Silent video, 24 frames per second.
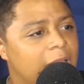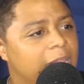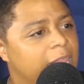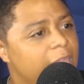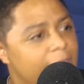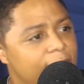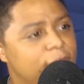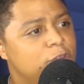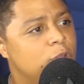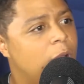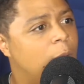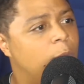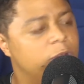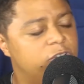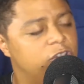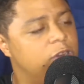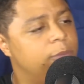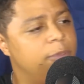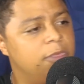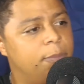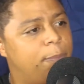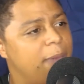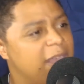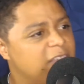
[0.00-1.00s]
I love you. I want you
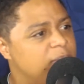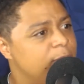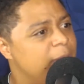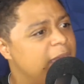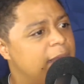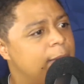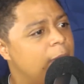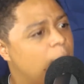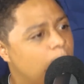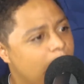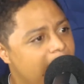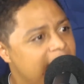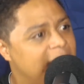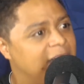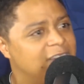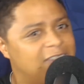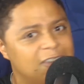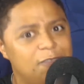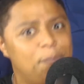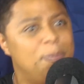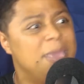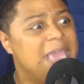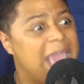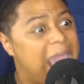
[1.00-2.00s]
to be the best man at my wedding.
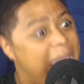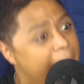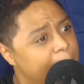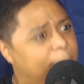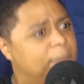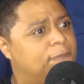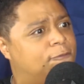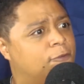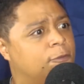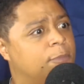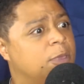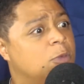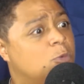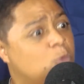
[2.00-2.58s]
Just be happy for me